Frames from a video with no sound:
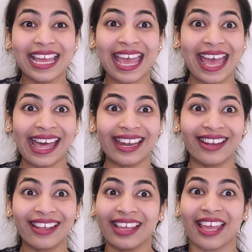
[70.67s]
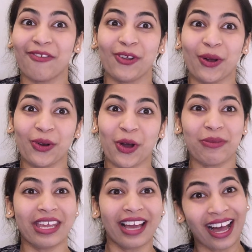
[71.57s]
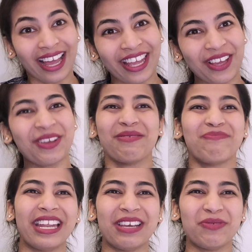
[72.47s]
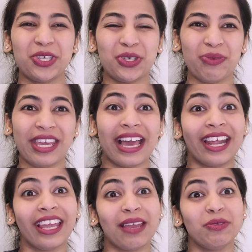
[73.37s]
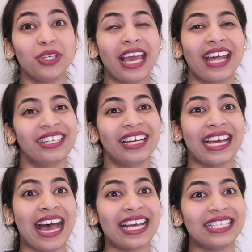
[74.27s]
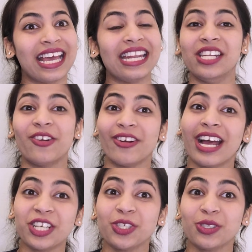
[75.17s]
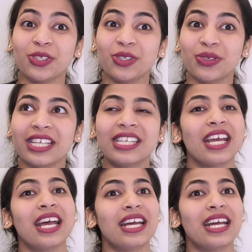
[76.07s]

And if you don't know me, hi, my name is Shubhi and I came to Canada as an international student,